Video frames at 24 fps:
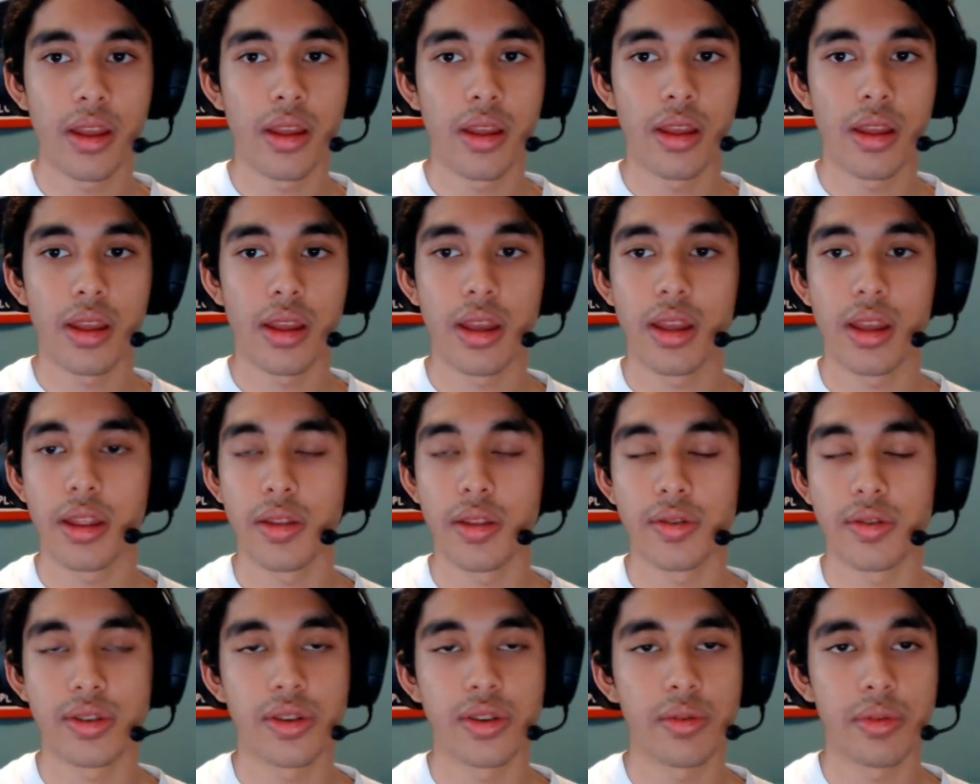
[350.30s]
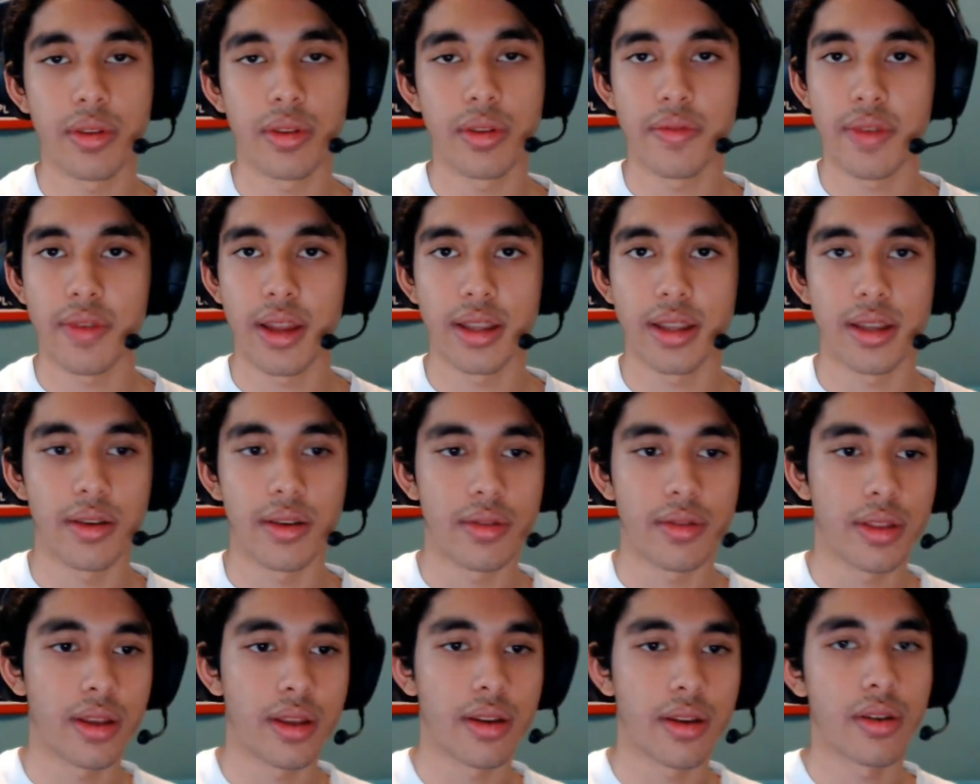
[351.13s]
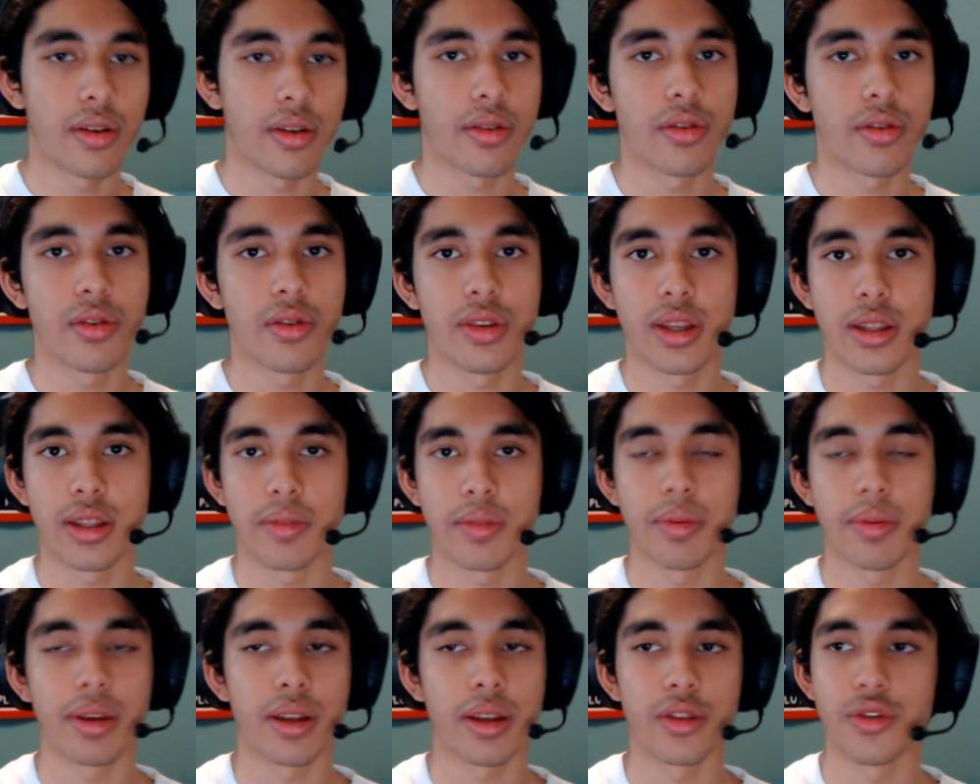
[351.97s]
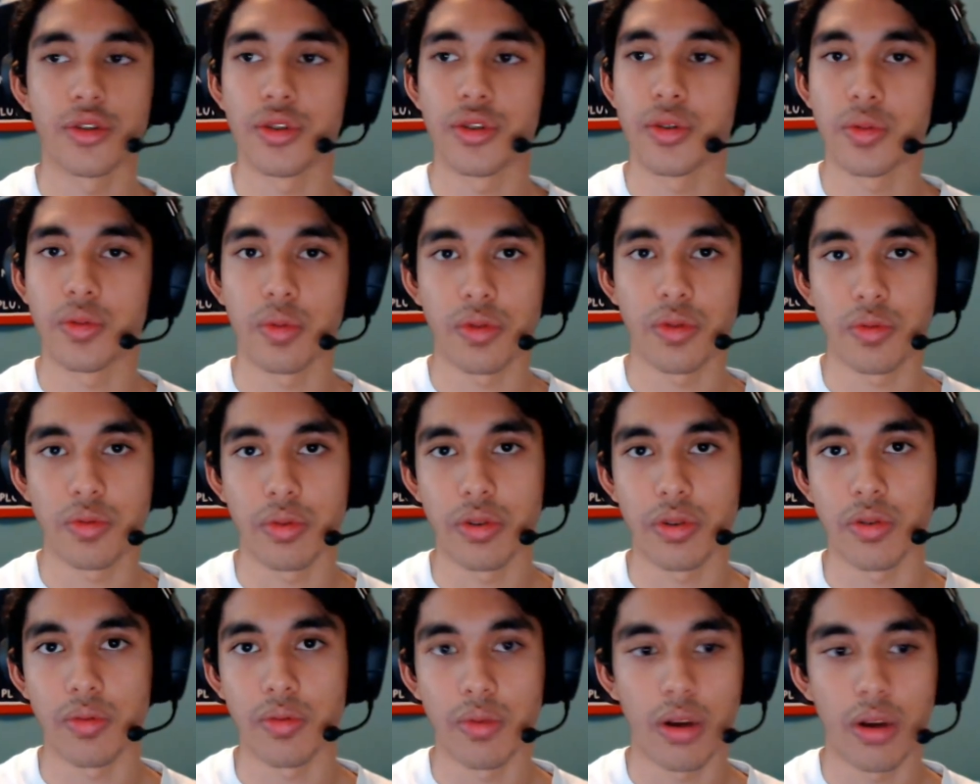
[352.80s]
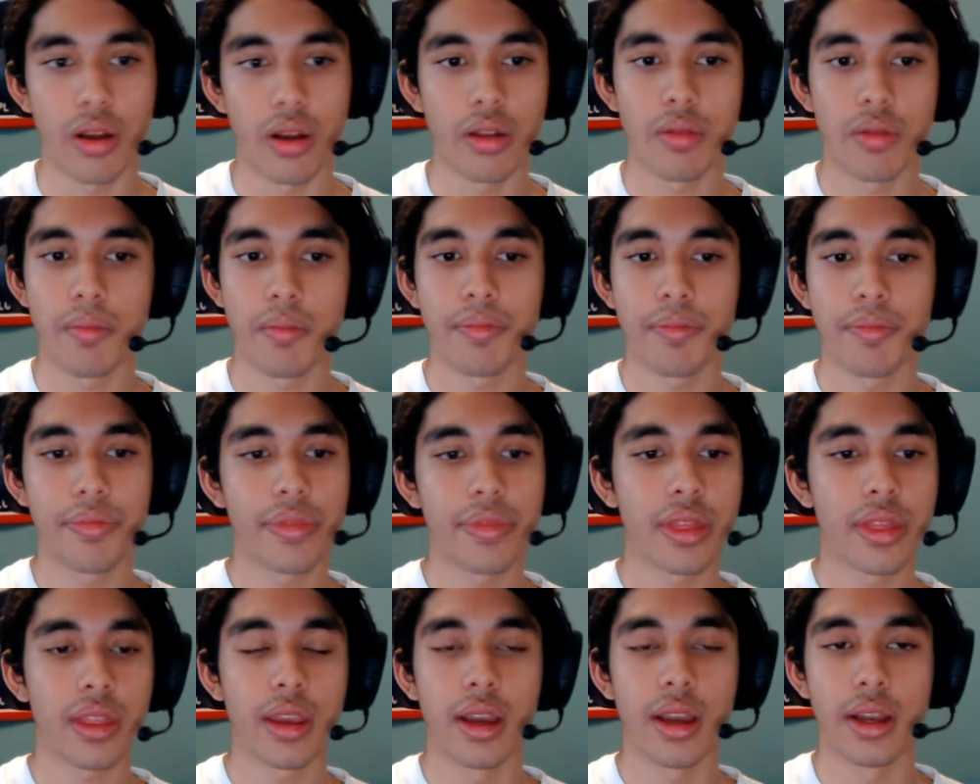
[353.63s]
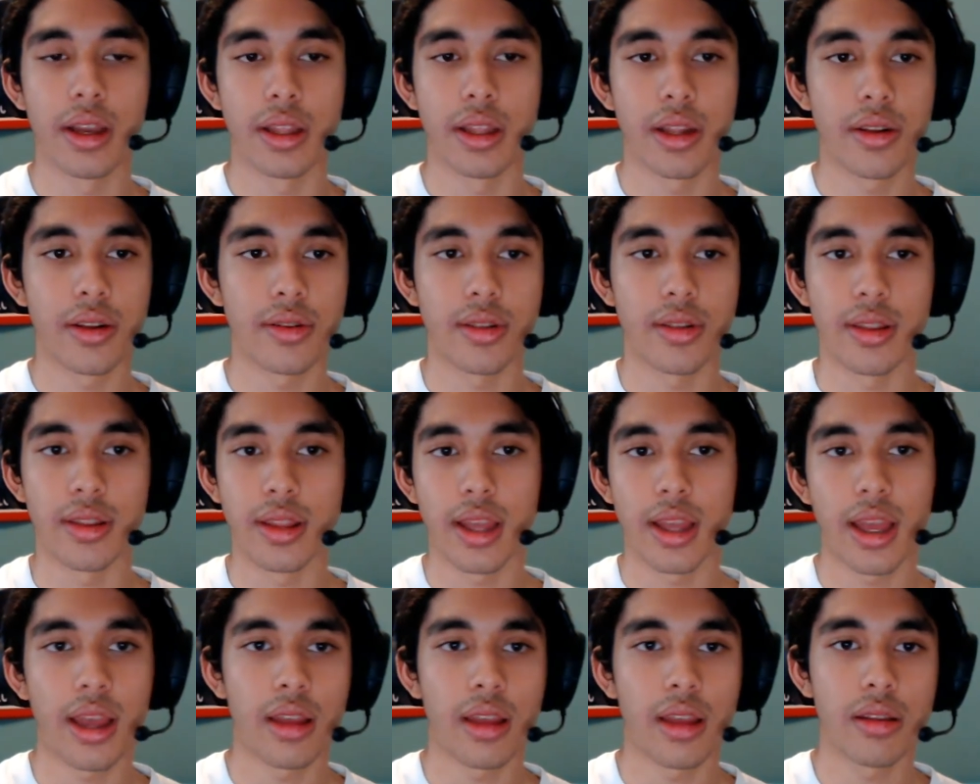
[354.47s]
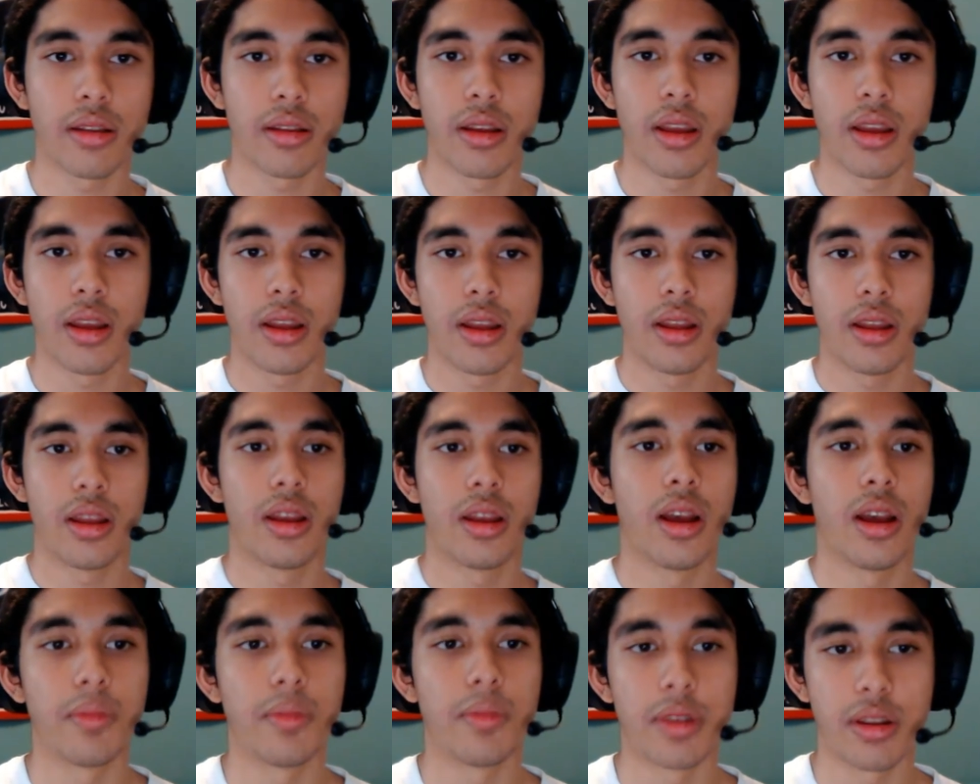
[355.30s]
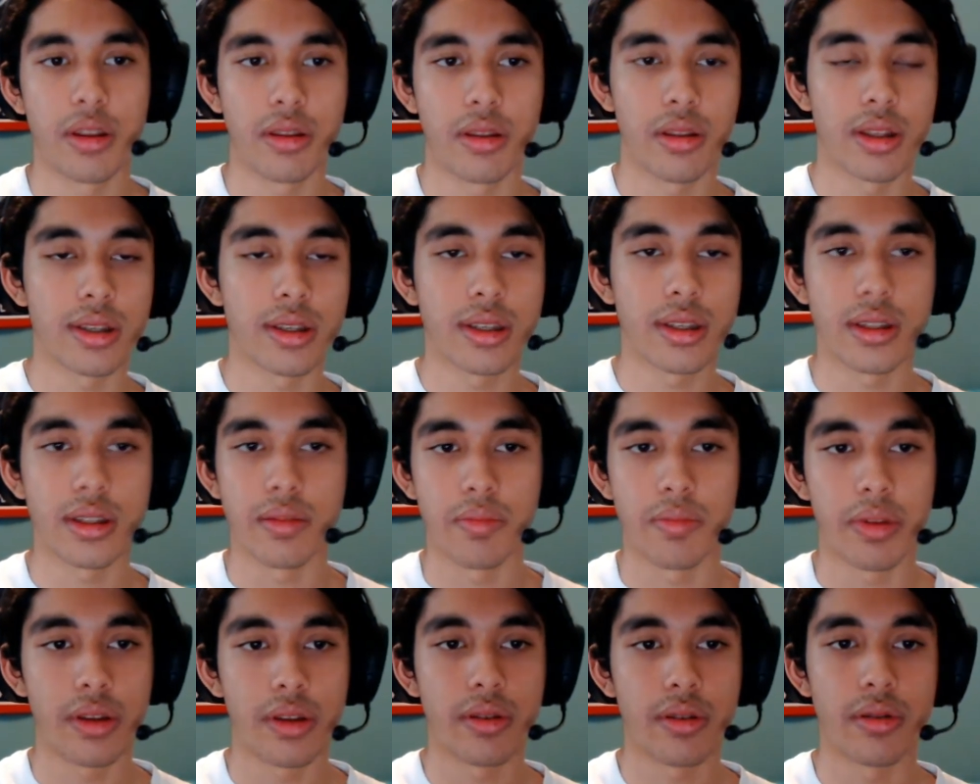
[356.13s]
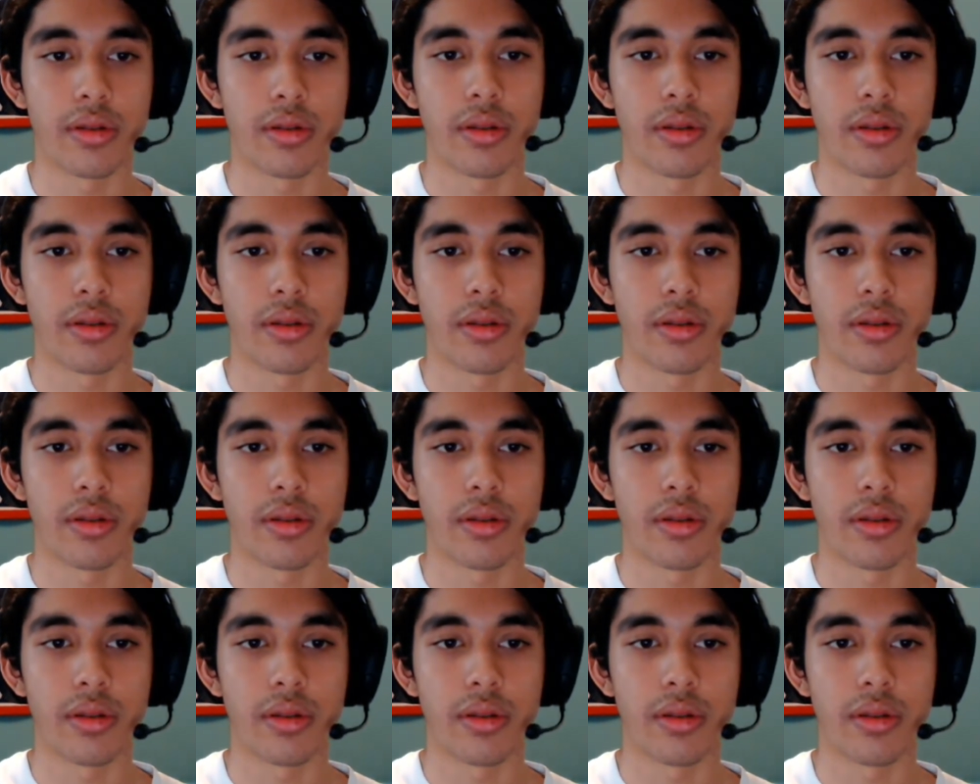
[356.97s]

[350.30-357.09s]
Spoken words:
There's so many fans out there, you just have to pick and choose which one you want. And other than that, I mean, this is the build.